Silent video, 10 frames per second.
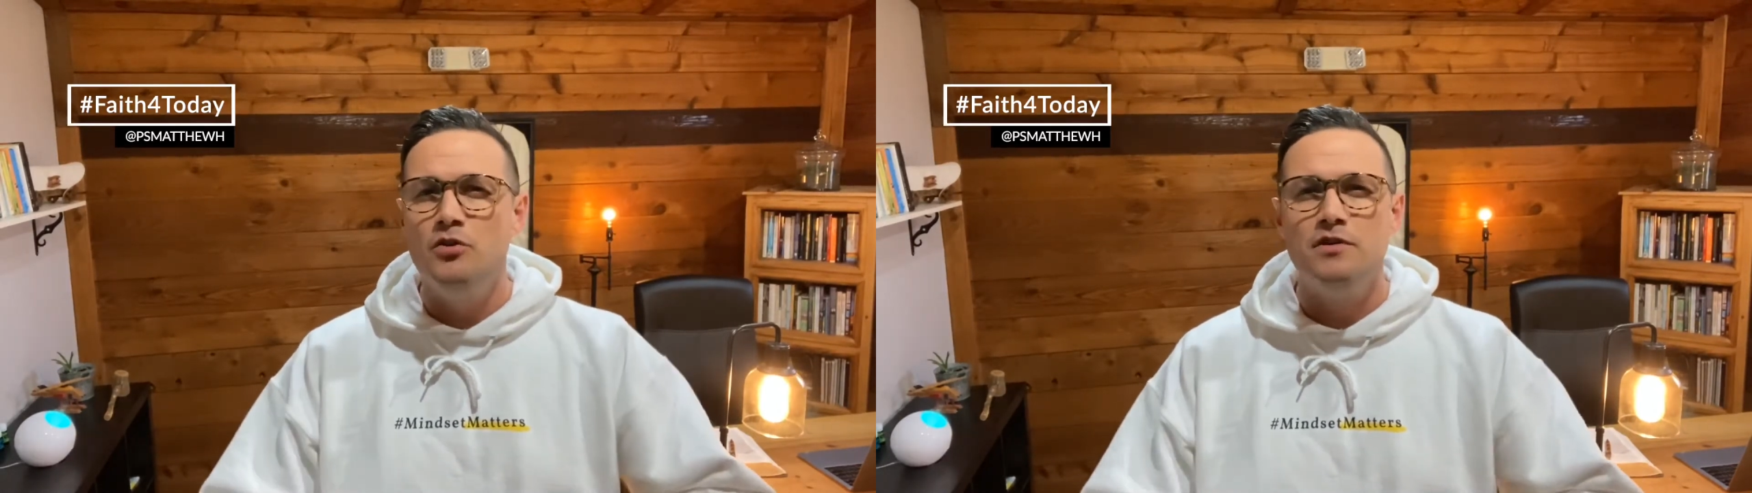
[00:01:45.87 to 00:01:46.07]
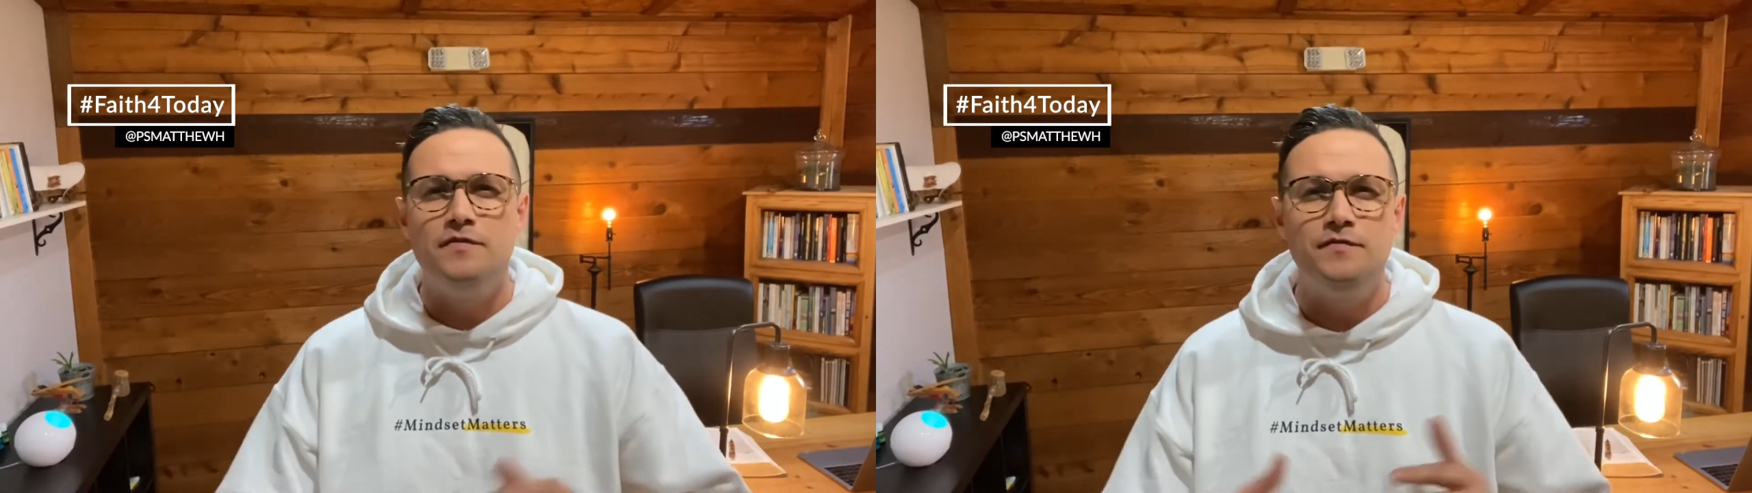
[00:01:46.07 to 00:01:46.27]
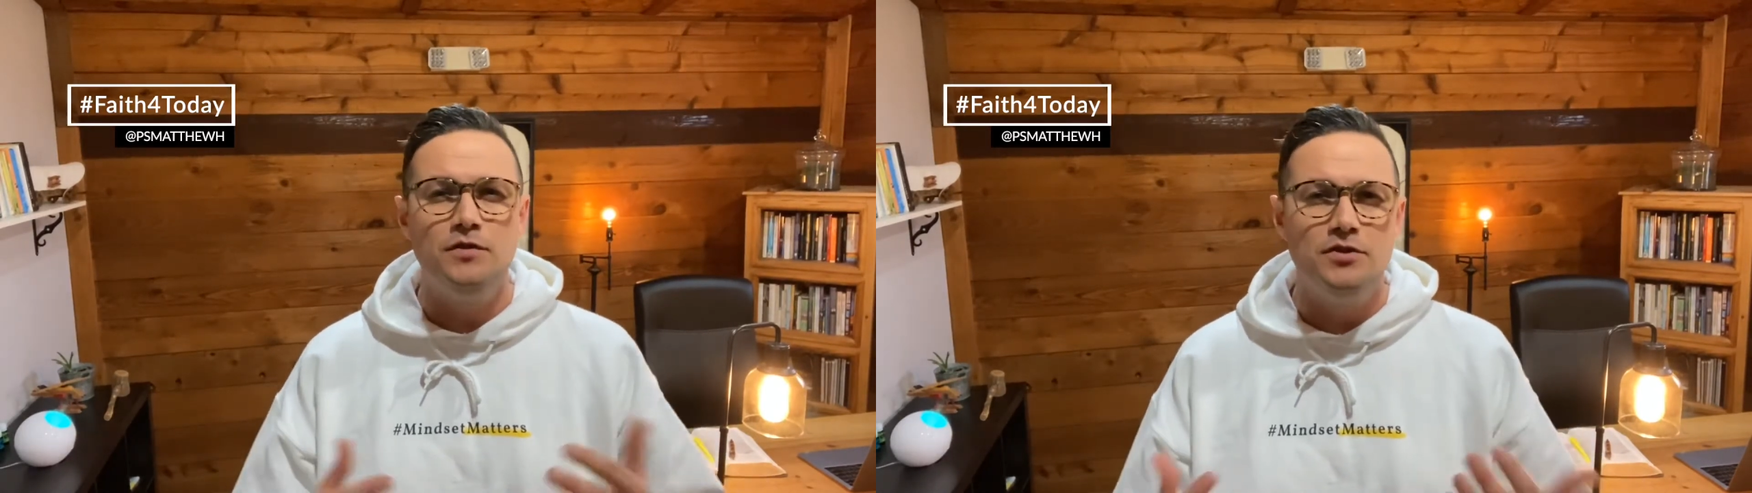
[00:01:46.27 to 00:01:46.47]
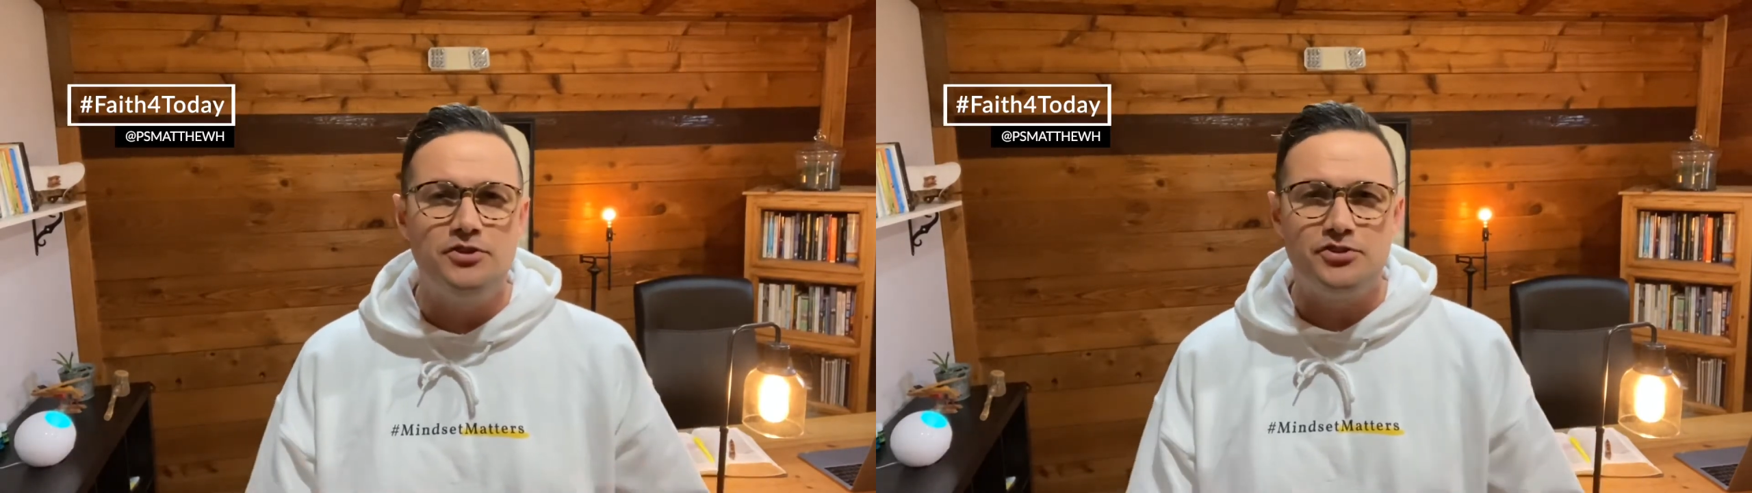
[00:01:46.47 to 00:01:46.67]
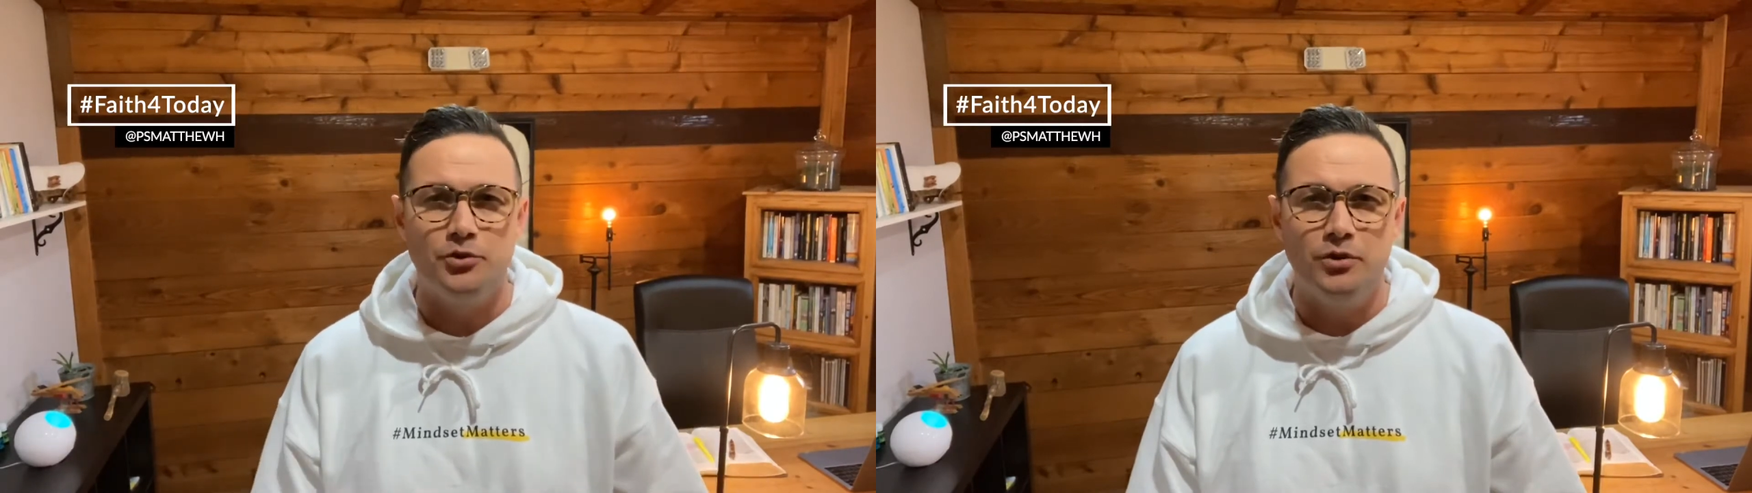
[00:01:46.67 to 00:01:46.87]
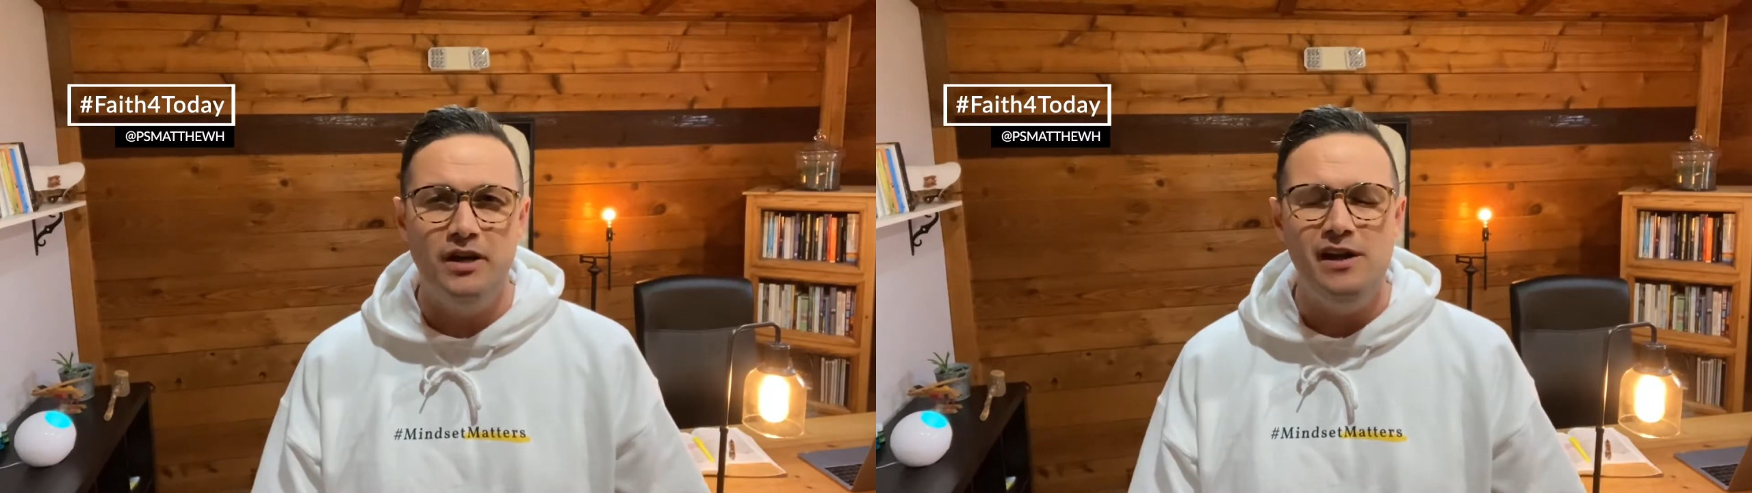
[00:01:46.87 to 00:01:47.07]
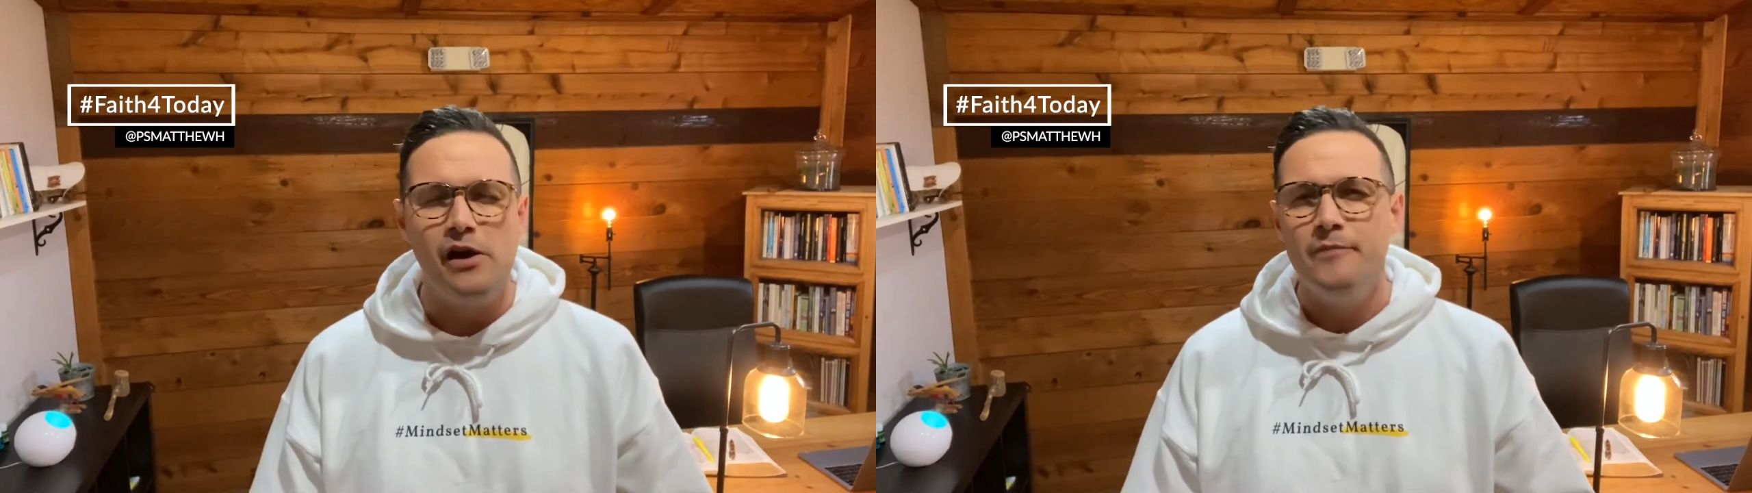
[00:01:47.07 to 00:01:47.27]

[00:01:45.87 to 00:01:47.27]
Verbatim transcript: the full story,